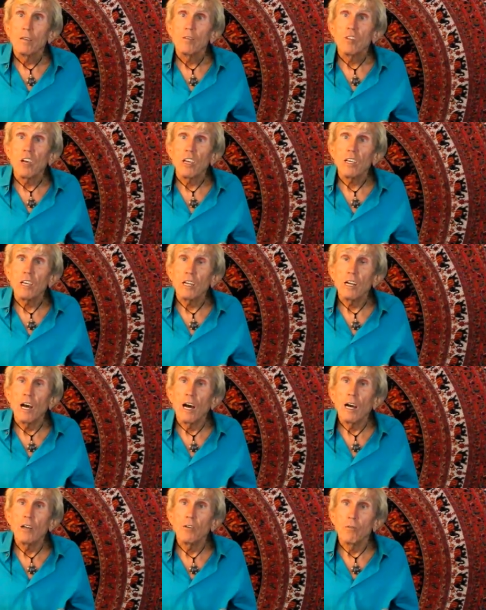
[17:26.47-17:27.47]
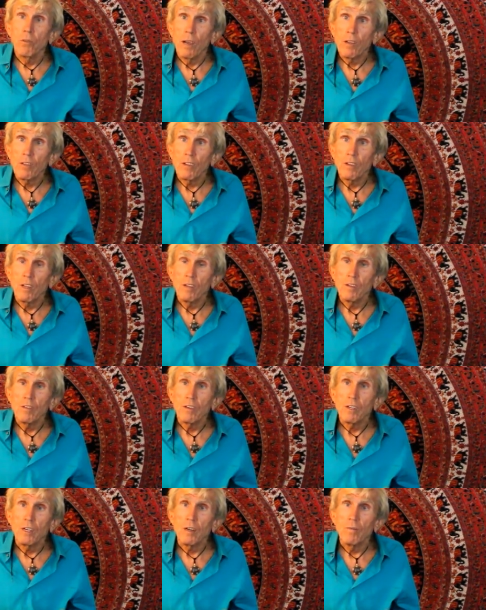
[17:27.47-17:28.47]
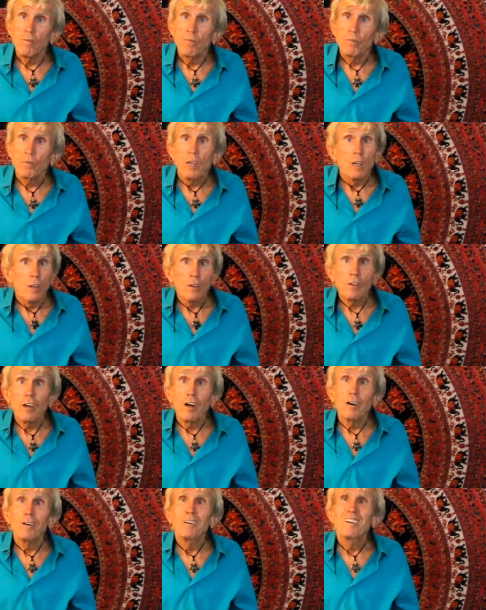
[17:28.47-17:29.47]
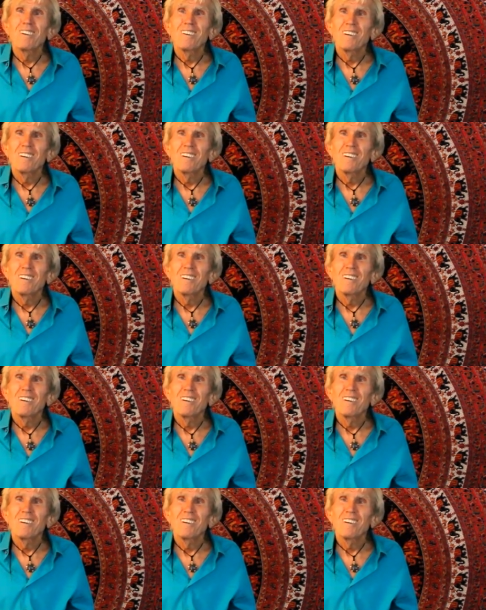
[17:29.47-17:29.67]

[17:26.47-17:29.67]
taken on residency. So,